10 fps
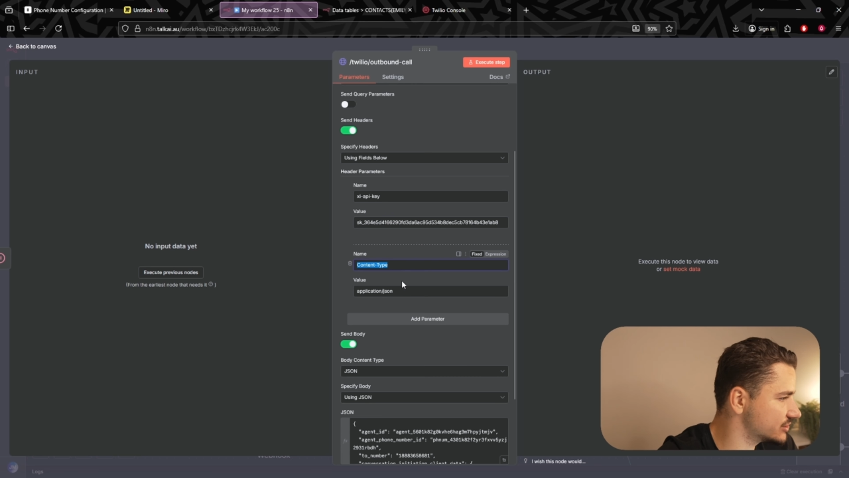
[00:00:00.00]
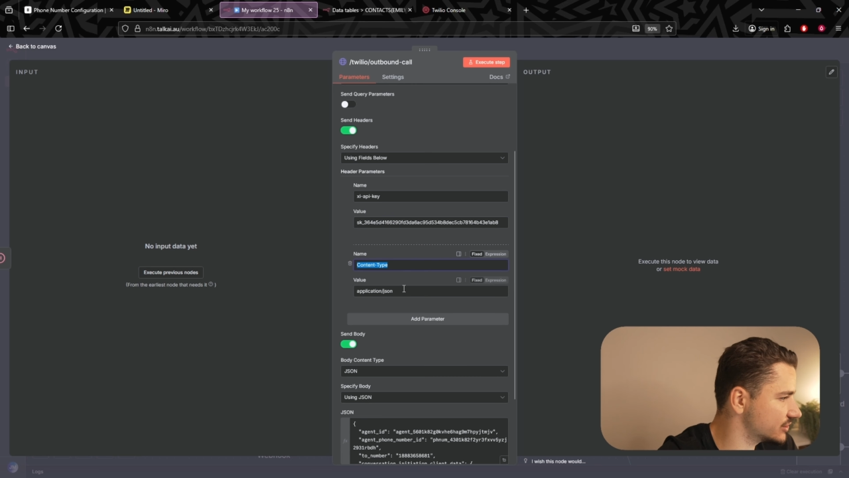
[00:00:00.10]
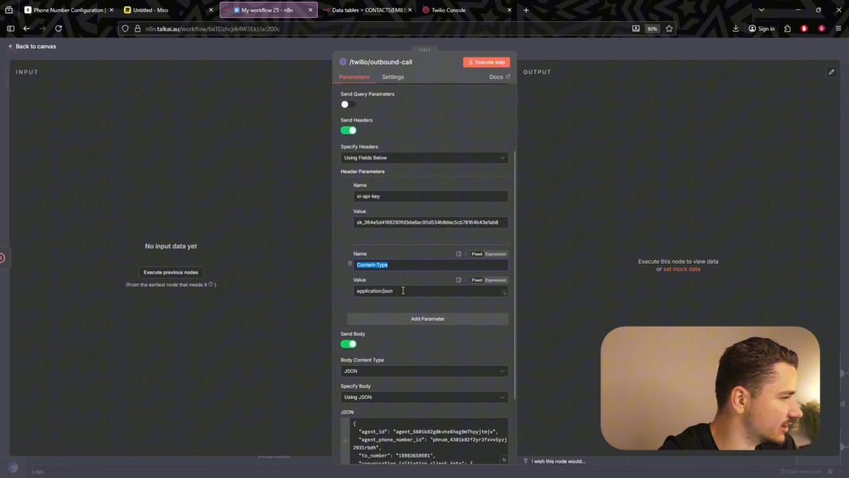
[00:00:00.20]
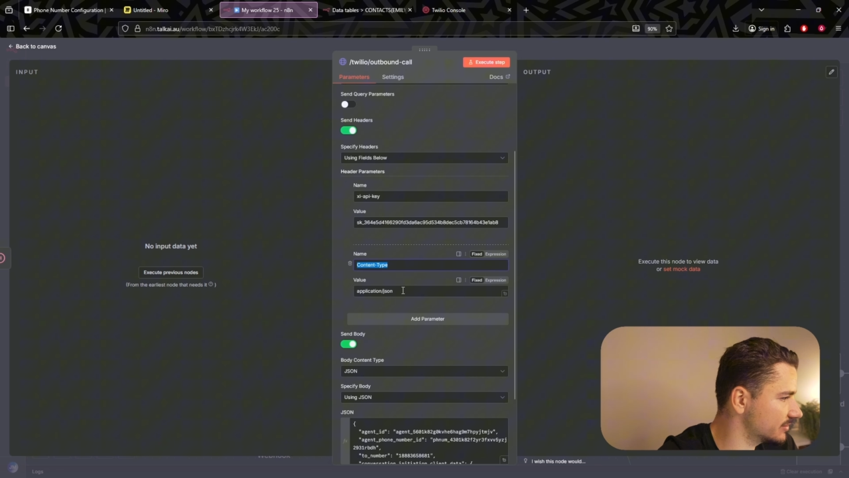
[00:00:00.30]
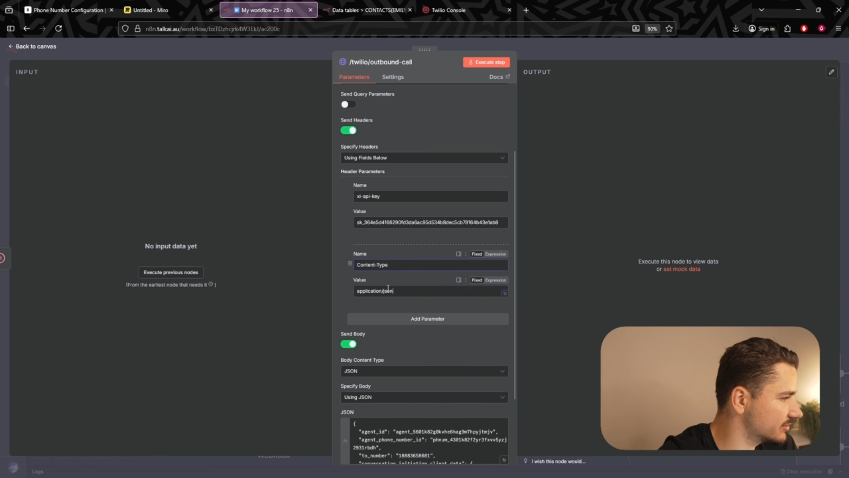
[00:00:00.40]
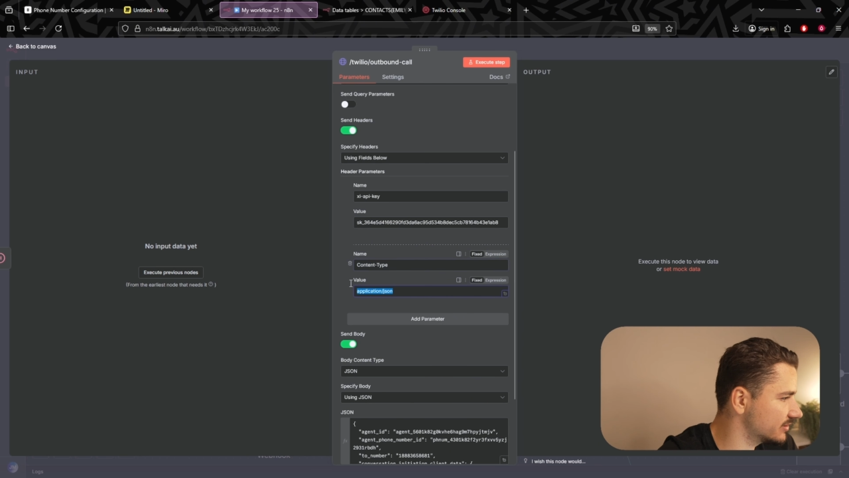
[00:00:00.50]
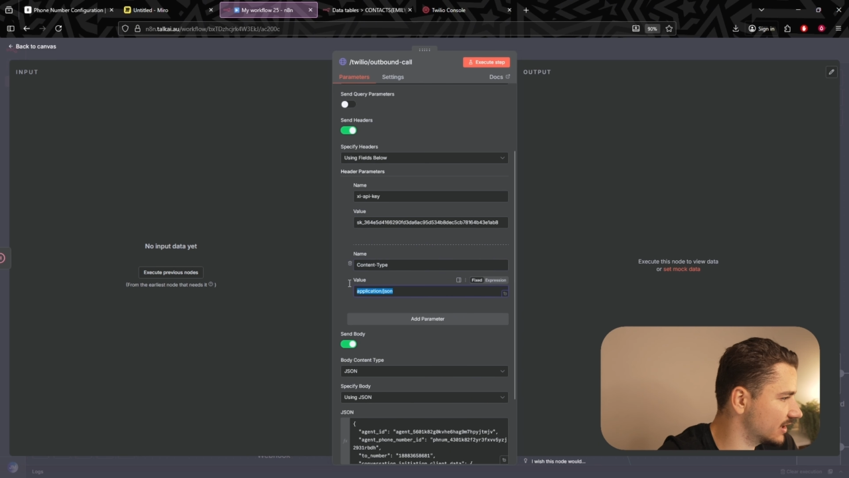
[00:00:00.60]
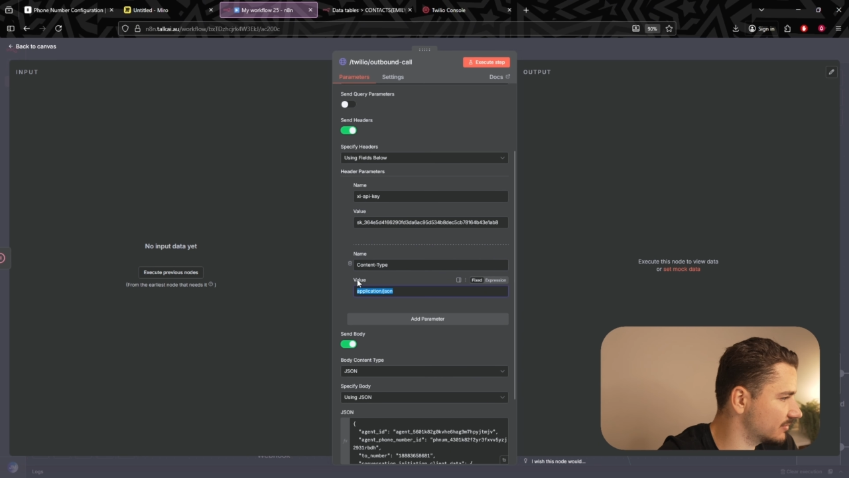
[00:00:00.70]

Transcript: type